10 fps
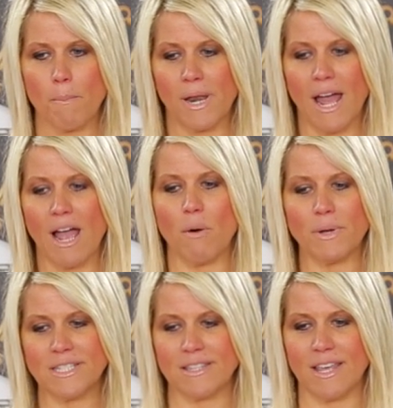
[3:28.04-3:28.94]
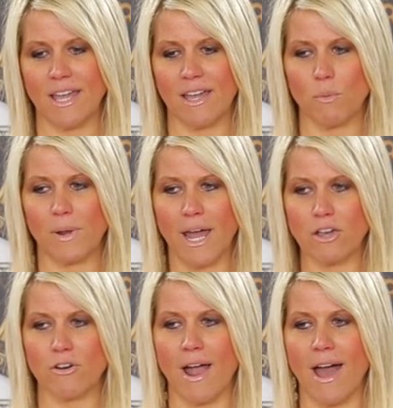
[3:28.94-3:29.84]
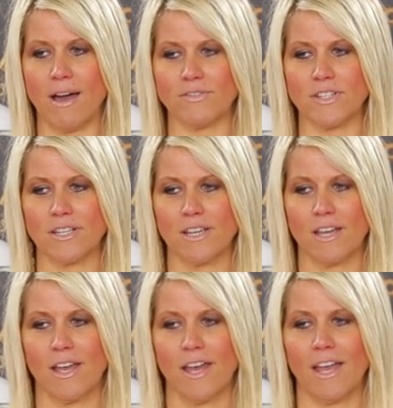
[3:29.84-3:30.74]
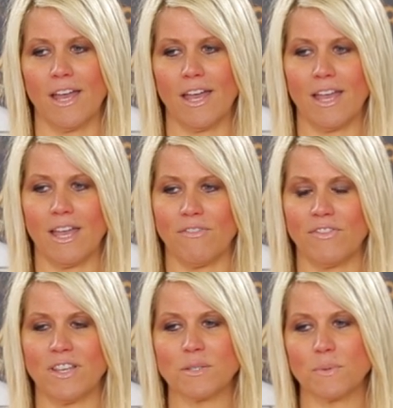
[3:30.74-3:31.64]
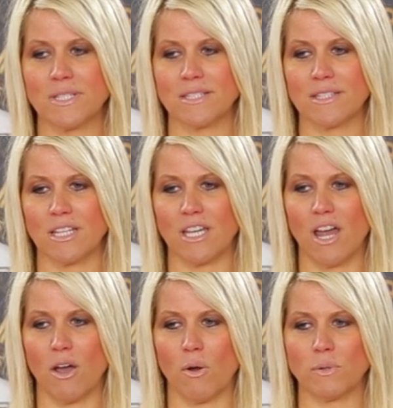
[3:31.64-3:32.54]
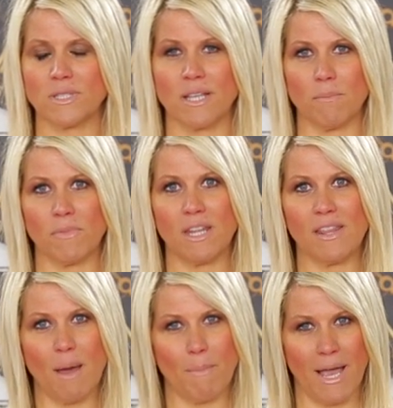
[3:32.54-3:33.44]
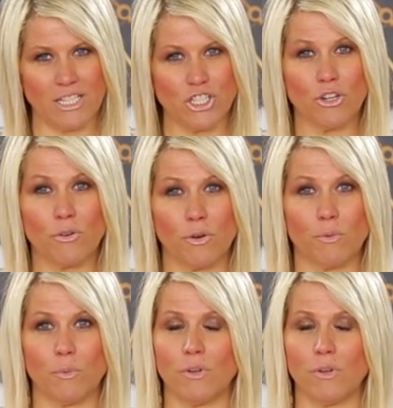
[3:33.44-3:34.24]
but I always think when I craft, if this was, something that my children